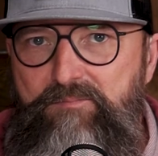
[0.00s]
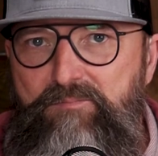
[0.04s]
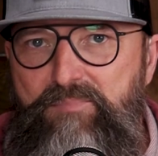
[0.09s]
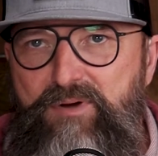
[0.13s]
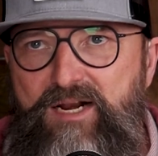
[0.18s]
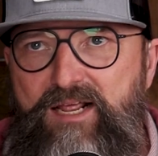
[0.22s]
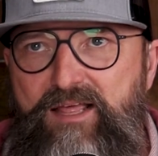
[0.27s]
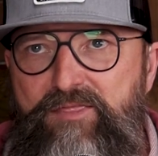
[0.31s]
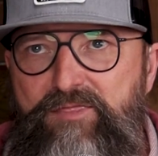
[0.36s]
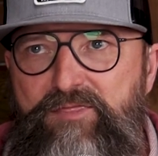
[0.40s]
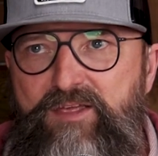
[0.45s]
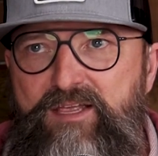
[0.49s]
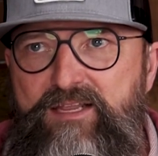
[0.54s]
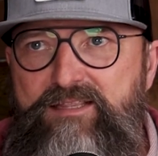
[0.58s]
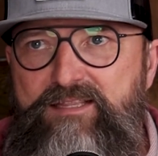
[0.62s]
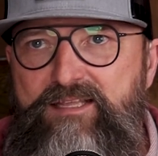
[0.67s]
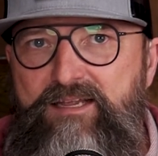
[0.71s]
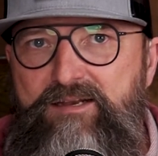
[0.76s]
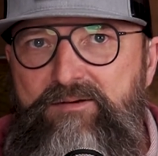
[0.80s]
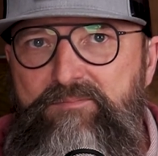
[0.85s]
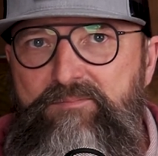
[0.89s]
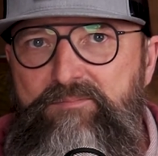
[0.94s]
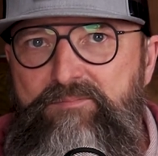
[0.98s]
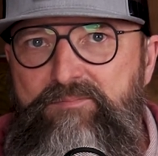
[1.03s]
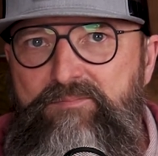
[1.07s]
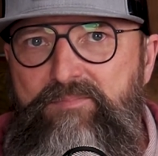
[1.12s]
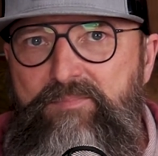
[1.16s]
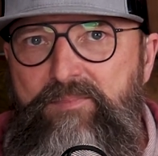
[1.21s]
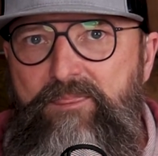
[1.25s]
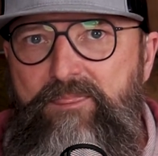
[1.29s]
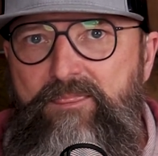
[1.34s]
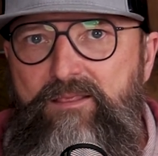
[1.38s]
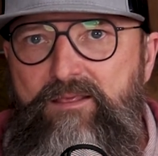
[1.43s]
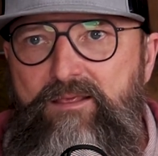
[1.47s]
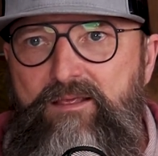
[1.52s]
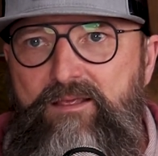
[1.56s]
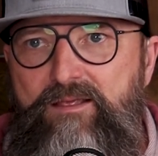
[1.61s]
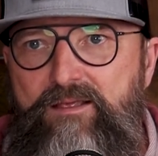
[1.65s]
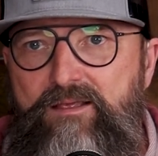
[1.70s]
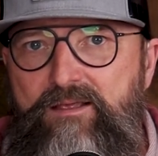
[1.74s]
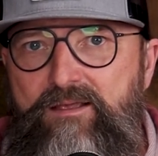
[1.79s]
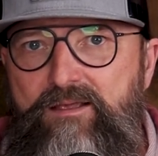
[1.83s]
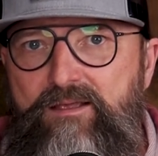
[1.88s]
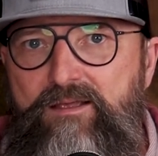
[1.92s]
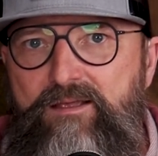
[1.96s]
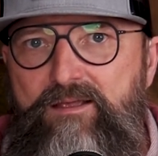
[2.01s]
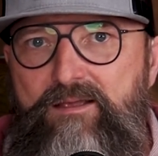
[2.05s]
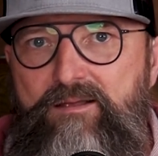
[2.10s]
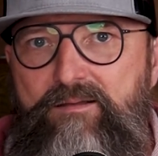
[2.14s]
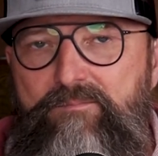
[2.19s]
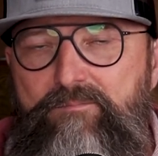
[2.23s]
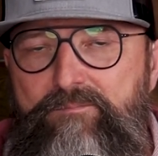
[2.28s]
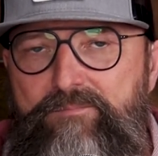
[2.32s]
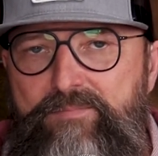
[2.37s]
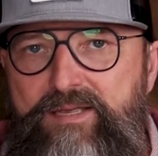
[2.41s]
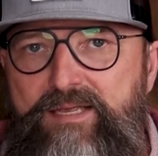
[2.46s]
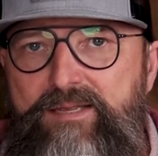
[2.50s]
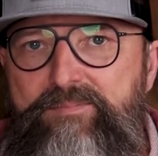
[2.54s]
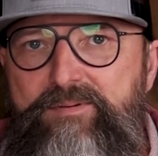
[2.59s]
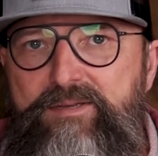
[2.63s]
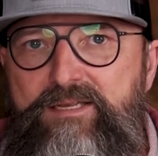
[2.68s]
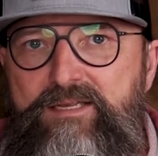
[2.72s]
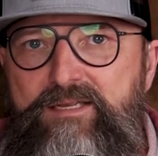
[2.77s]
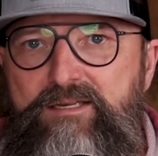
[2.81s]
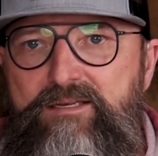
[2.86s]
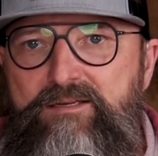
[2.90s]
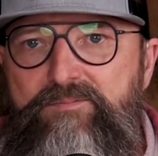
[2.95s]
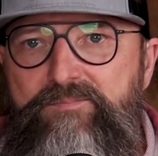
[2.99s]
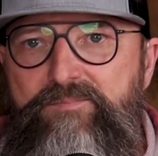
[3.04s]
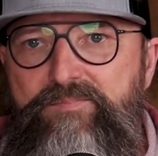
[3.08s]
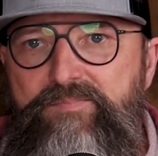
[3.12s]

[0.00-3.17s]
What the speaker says: But I think that maybe